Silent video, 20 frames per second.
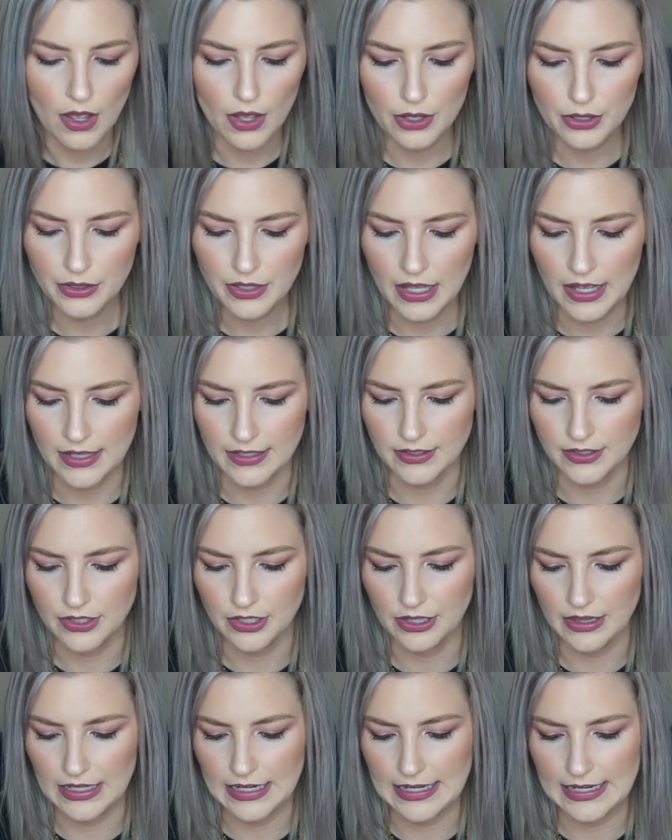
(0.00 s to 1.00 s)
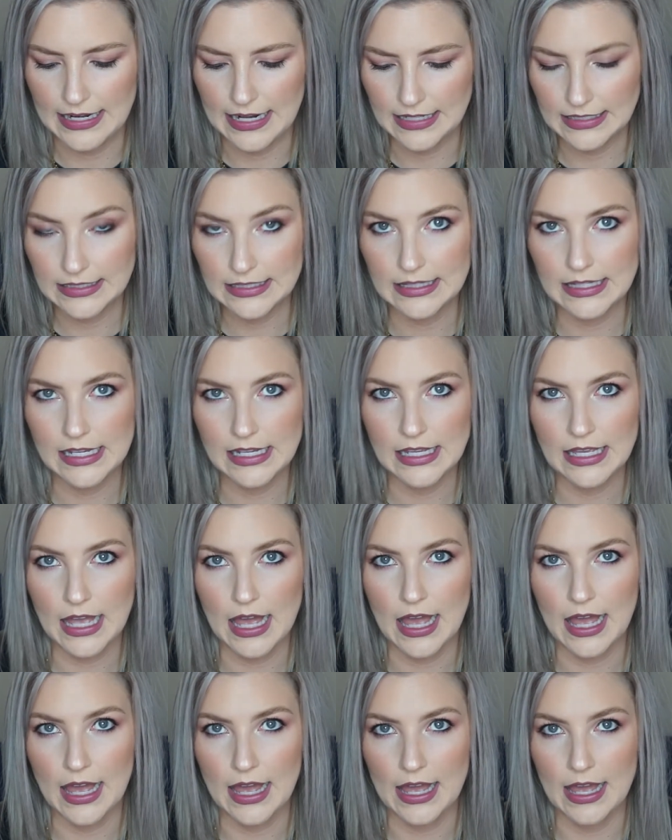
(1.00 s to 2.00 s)
Okay, so the next thing
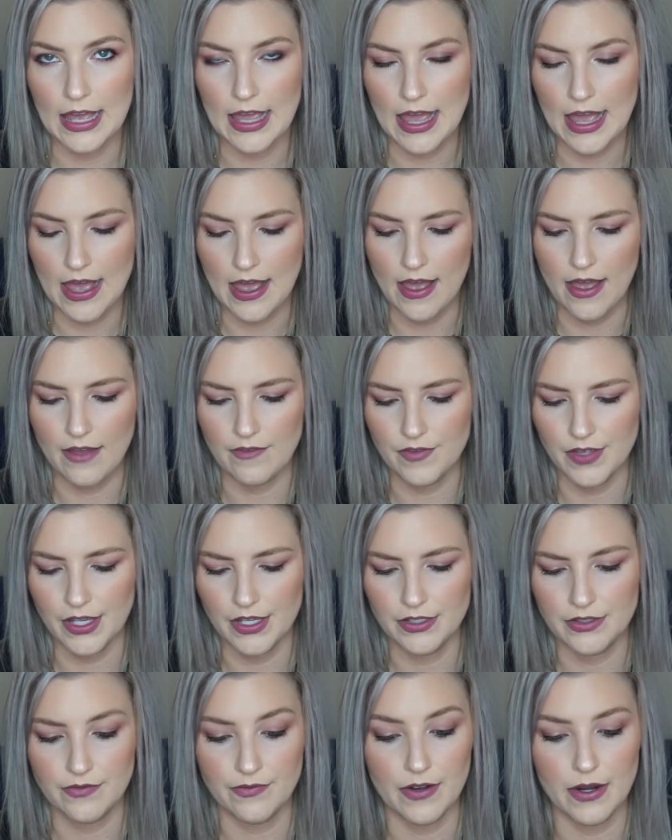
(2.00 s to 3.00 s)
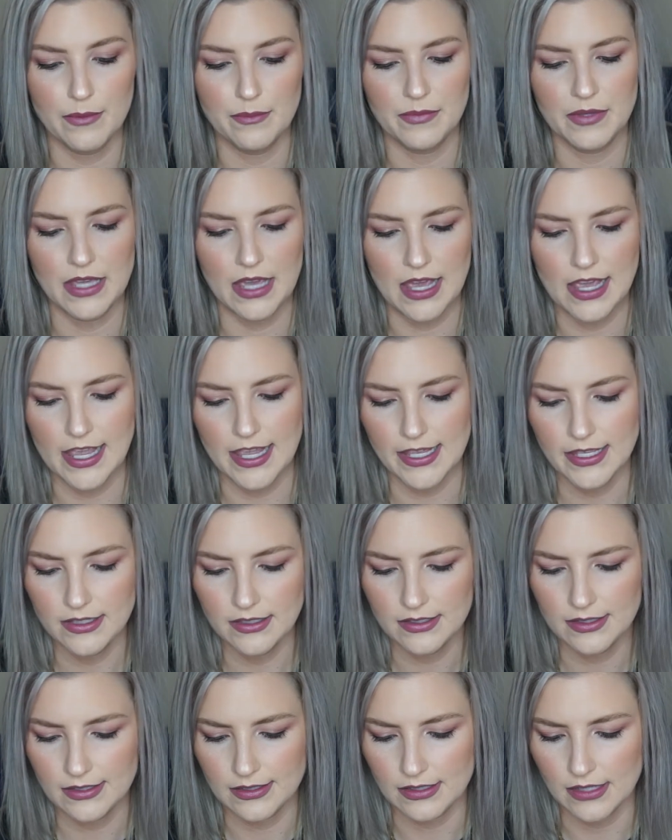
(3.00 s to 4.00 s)
I have is from Kate
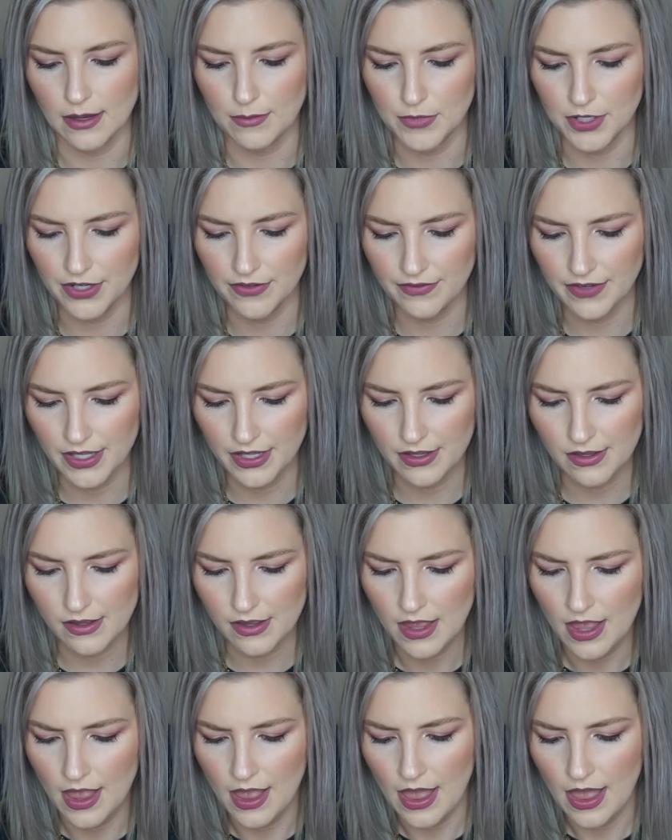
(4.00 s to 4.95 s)
Somerville,